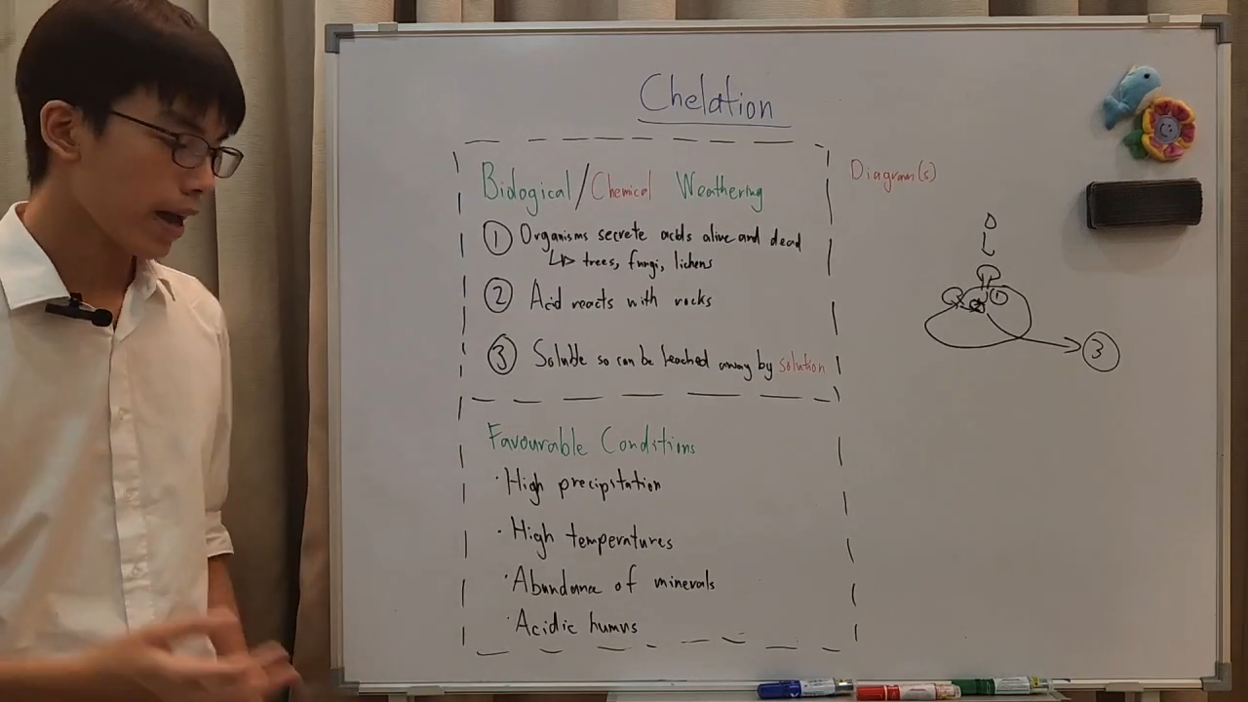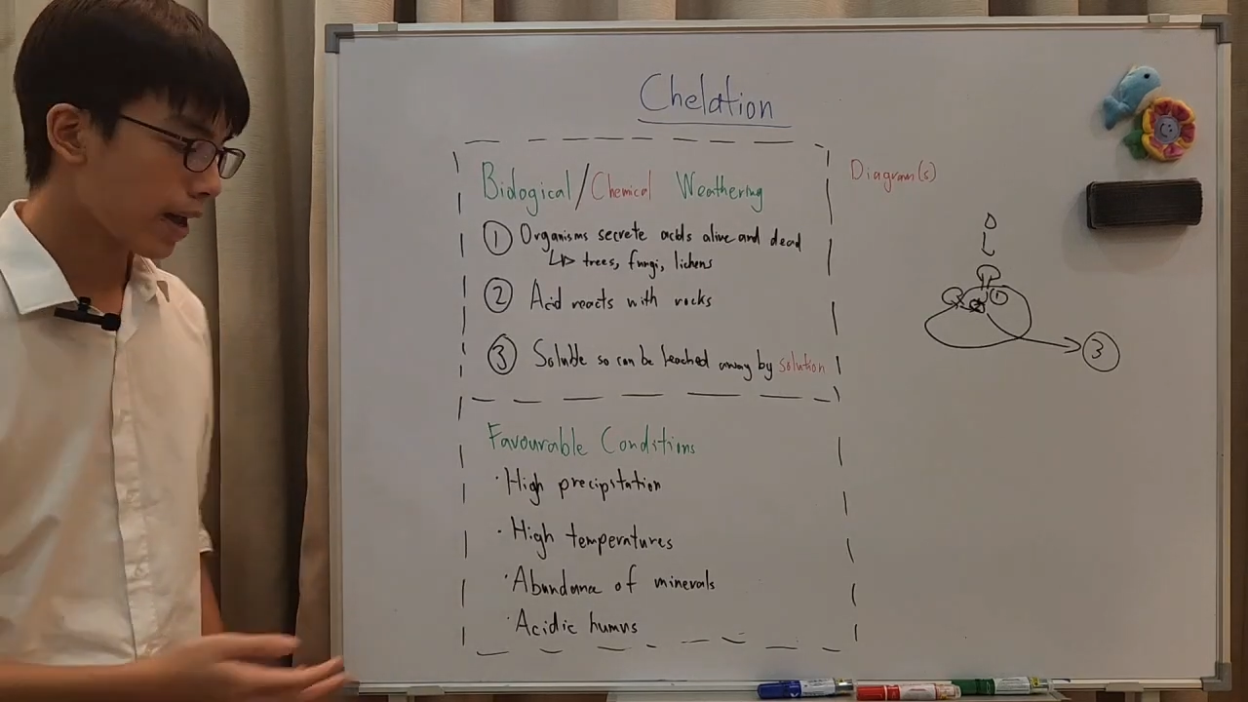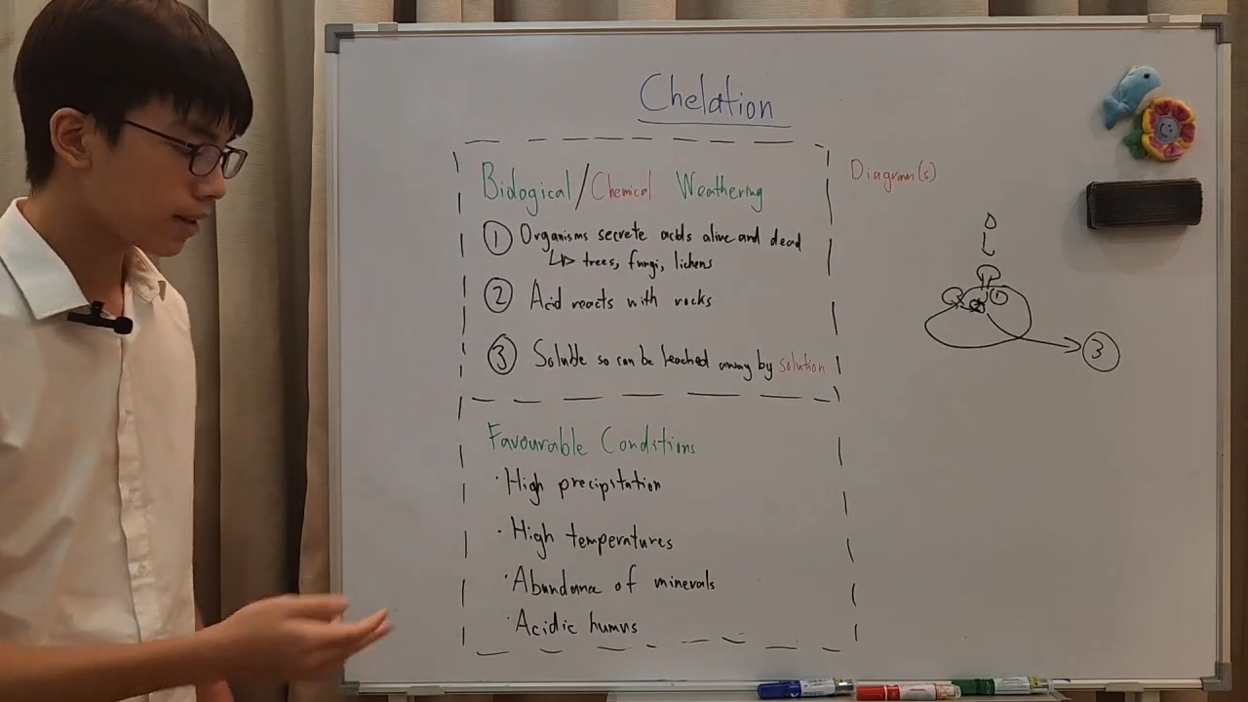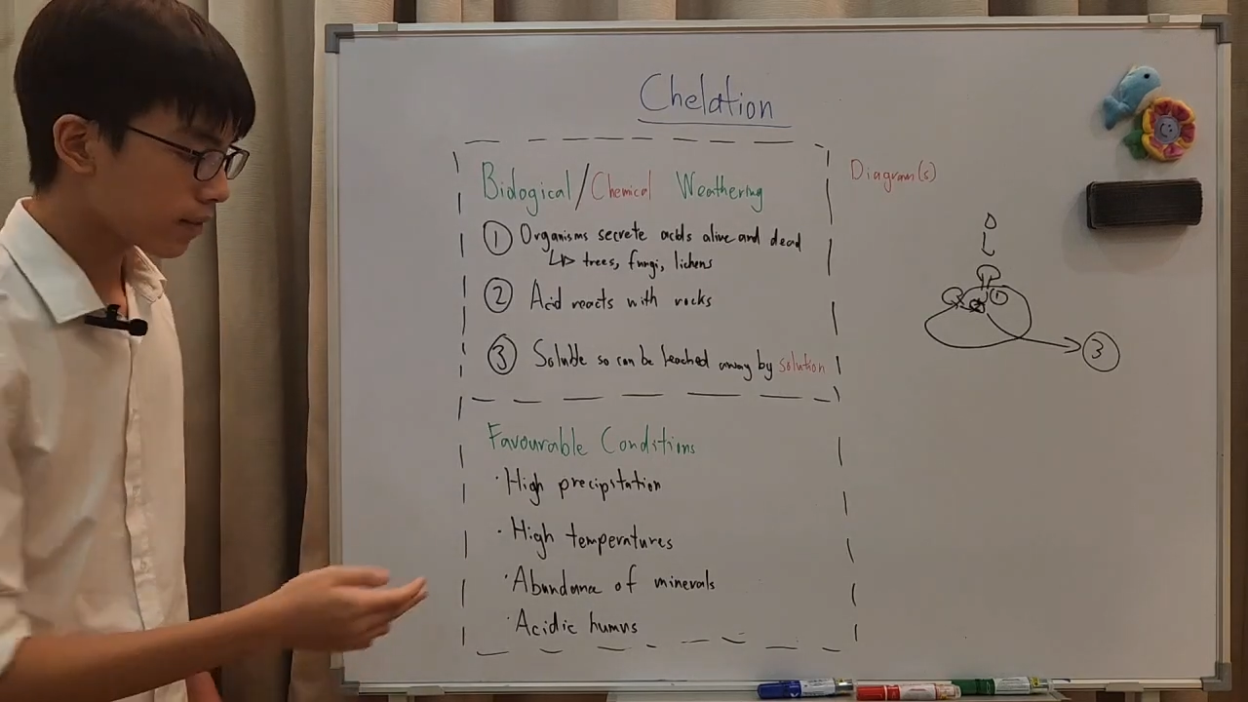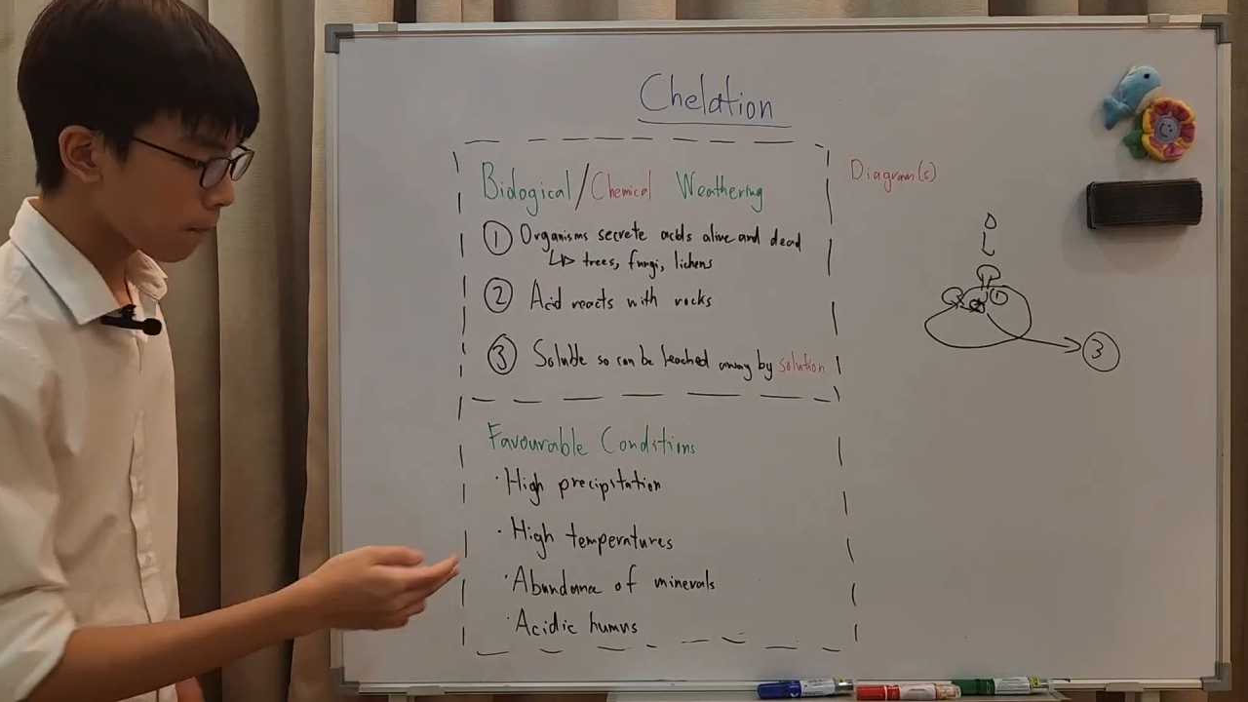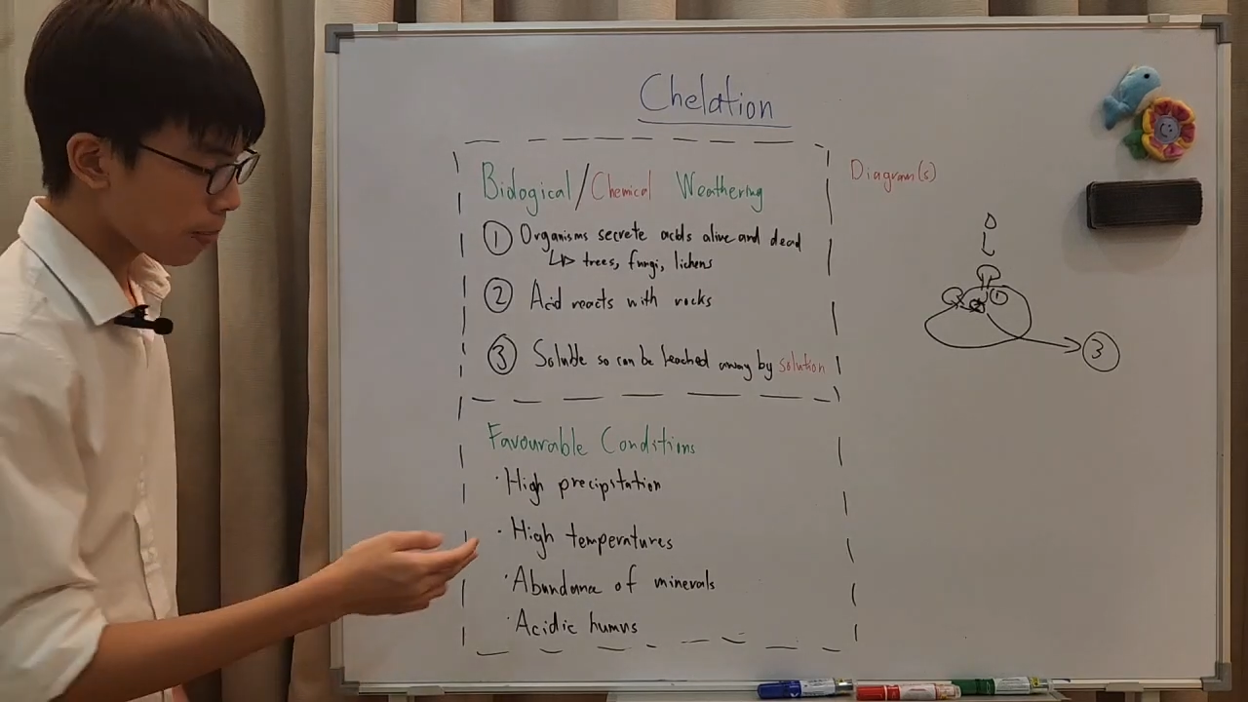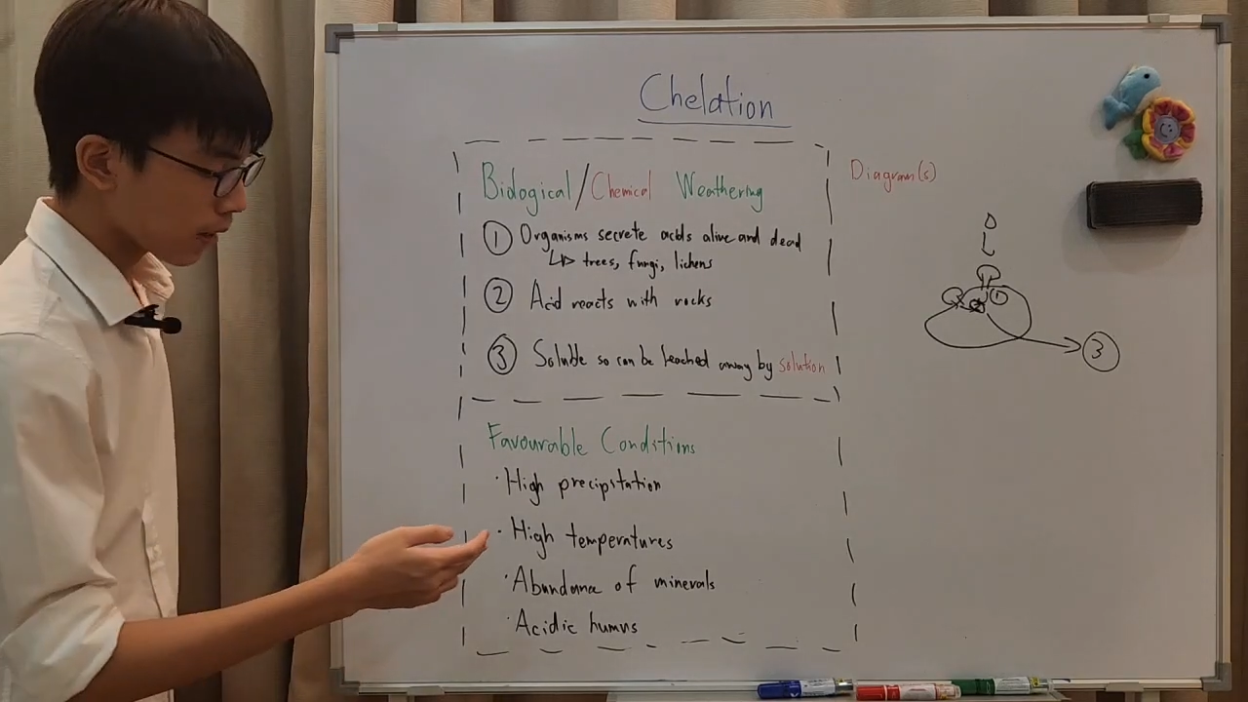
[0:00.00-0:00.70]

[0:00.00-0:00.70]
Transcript: and